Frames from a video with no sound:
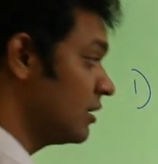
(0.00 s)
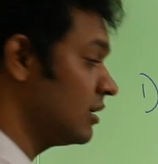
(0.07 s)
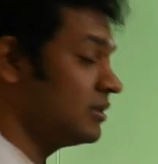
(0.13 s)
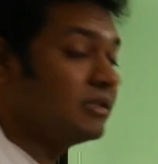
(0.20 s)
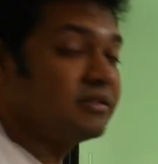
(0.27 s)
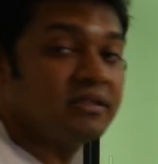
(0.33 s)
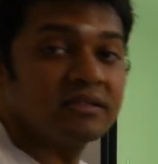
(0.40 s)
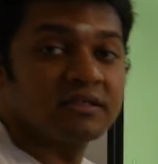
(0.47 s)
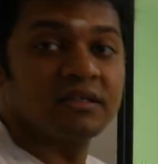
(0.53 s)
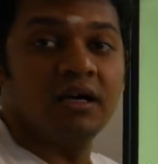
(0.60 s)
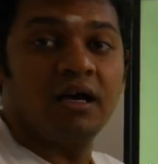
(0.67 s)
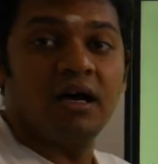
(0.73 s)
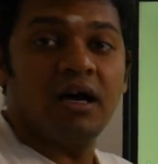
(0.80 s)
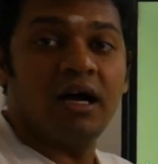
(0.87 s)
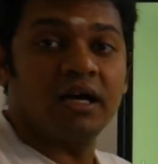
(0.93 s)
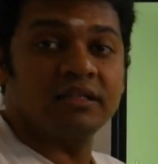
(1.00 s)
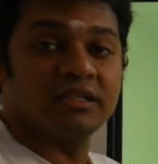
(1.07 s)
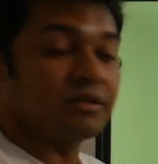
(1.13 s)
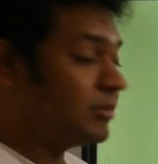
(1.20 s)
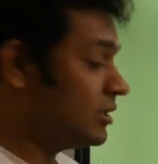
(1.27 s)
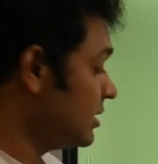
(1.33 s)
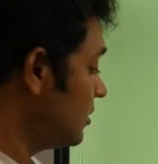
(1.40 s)
This is
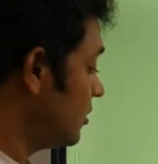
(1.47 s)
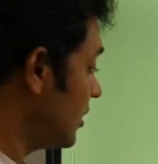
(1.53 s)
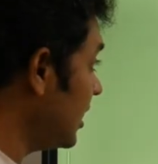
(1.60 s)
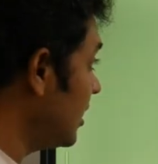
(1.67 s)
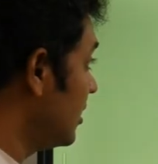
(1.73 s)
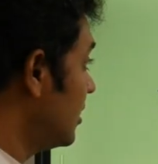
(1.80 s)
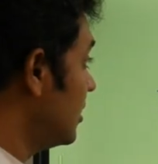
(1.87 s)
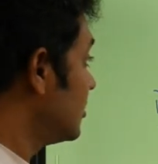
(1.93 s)
another method. Okay.